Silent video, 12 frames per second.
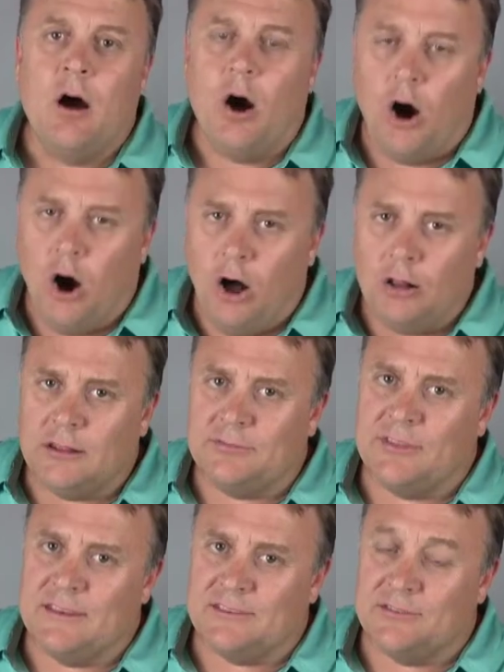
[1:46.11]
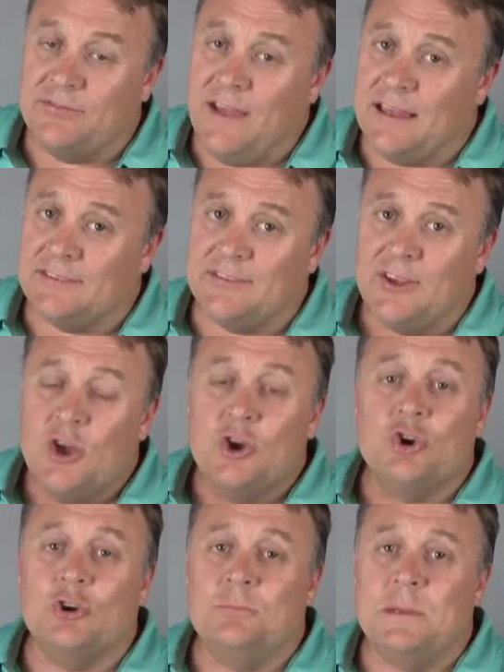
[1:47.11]
all of these events
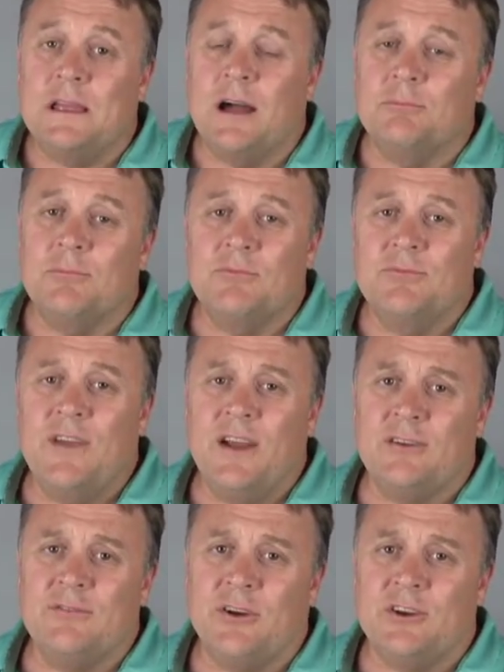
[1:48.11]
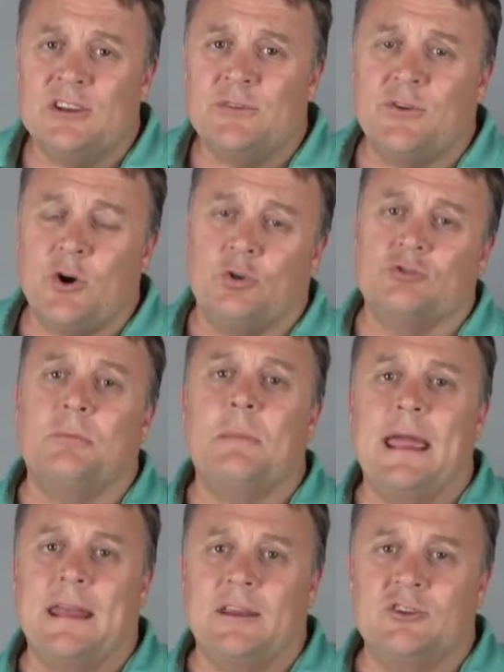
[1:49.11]
could become very, very difficult to
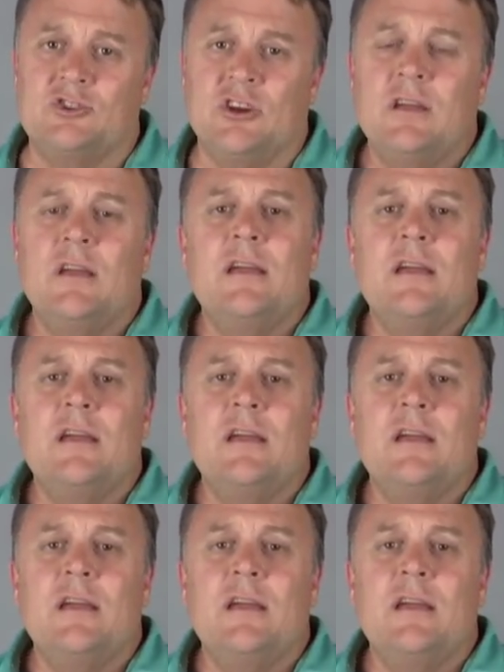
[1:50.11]
manage.